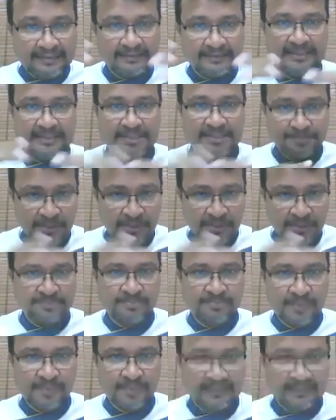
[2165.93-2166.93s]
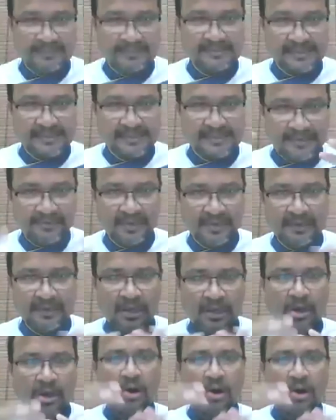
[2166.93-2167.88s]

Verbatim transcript: disbursement is even